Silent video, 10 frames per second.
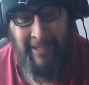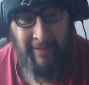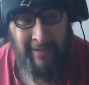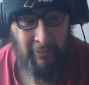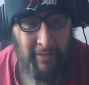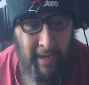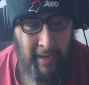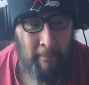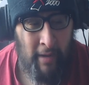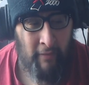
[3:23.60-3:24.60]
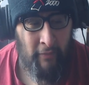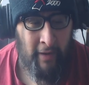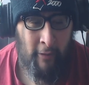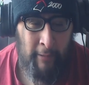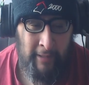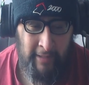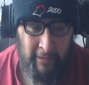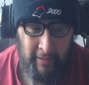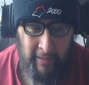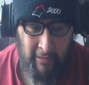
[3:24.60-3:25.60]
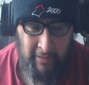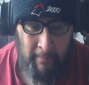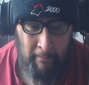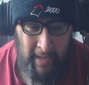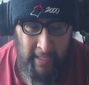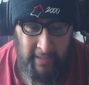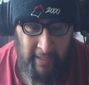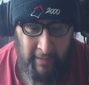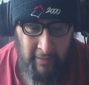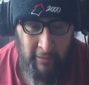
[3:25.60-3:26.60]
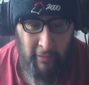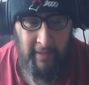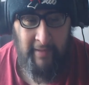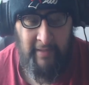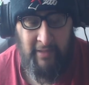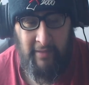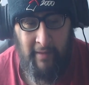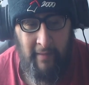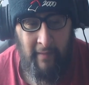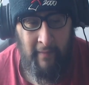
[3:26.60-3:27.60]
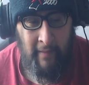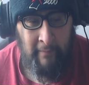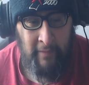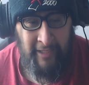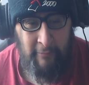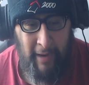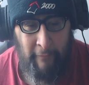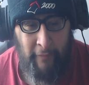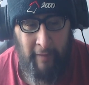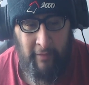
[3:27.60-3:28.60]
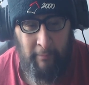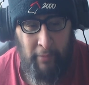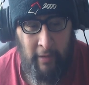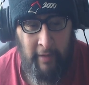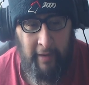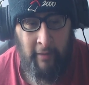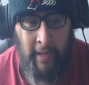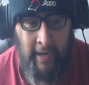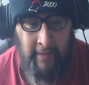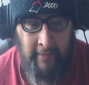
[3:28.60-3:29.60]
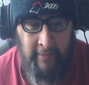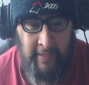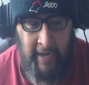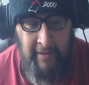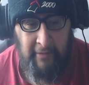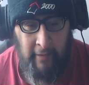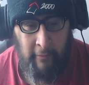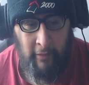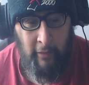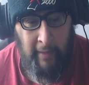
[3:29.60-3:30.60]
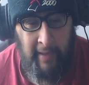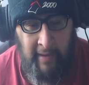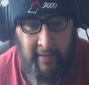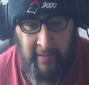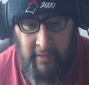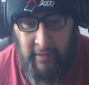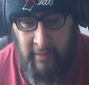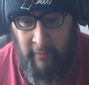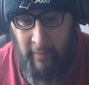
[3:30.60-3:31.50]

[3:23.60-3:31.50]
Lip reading: this was like a month ago, but still, this looks amazing. Because look at this. This is my favorite part here, like the desert. Look at this.